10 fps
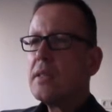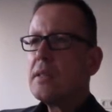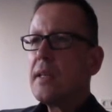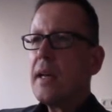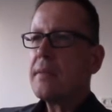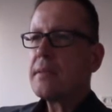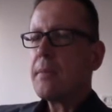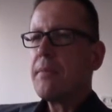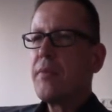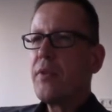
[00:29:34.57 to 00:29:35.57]
Yeah,
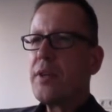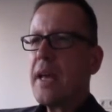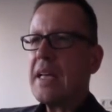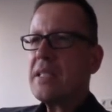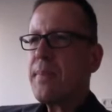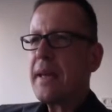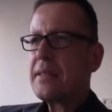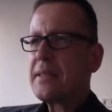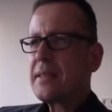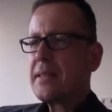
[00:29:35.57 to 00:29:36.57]
some further
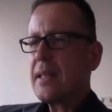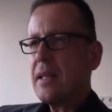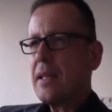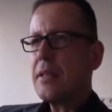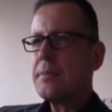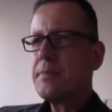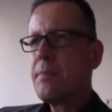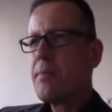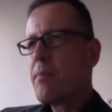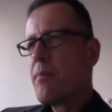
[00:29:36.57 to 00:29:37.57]
aspects.
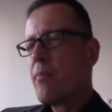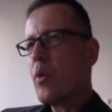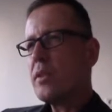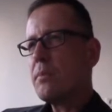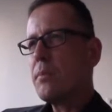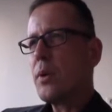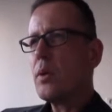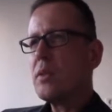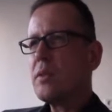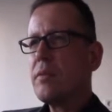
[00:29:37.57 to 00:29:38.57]
What is
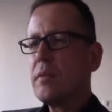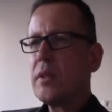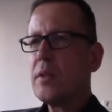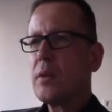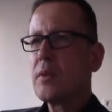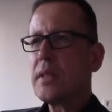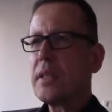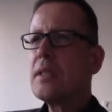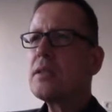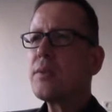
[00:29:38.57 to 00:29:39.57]
important when we talk with
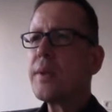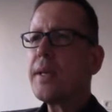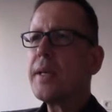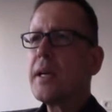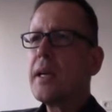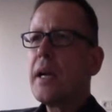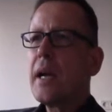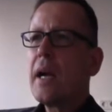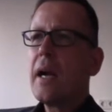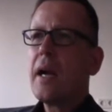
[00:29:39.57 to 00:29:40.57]
industry?
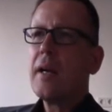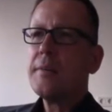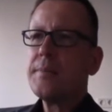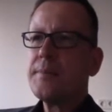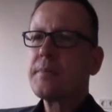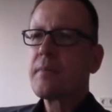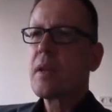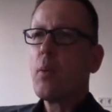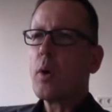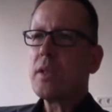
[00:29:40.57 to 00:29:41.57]

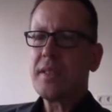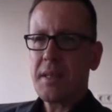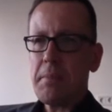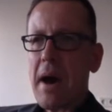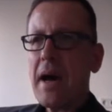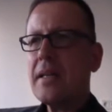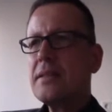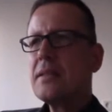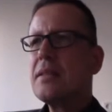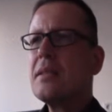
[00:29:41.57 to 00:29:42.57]
What is the
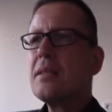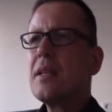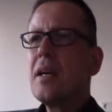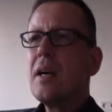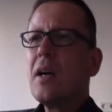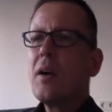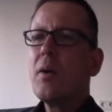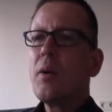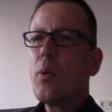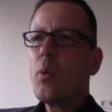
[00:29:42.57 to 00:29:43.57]
demand?
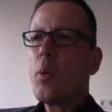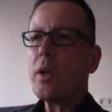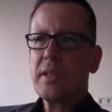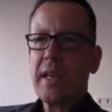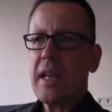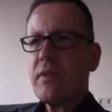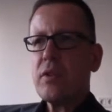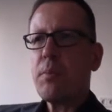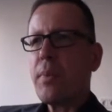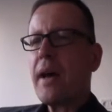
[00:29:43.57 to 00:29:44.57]
What can you
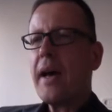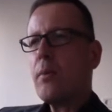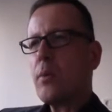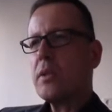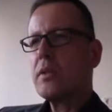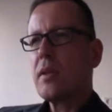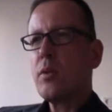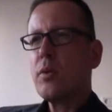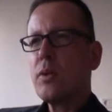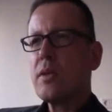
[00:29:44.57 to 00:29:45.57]
supply? What
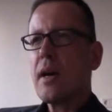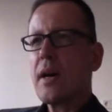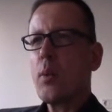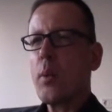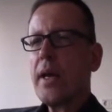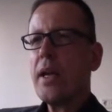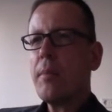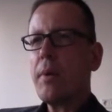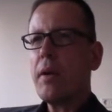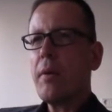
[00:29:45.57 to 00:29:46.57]
solutions are
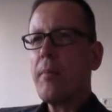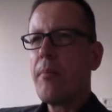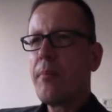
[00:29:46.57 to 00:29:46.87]
available?